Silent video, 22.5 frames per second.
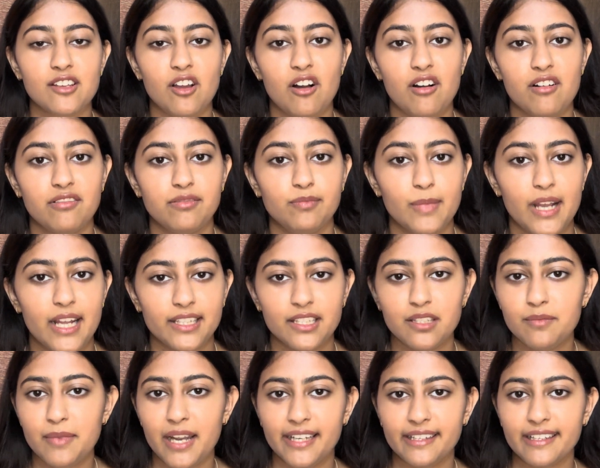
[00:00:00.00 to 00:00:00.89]
of
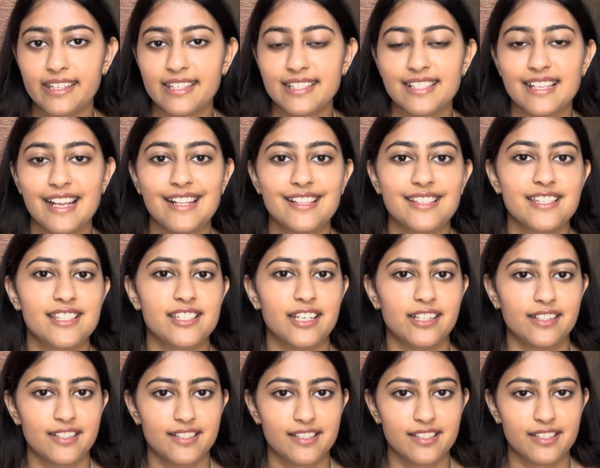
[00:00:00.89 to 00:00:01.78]
mathematics and
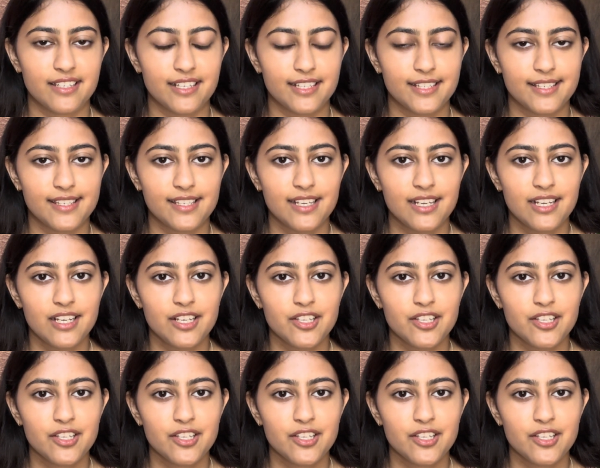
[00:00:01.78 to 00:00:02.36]
statistics.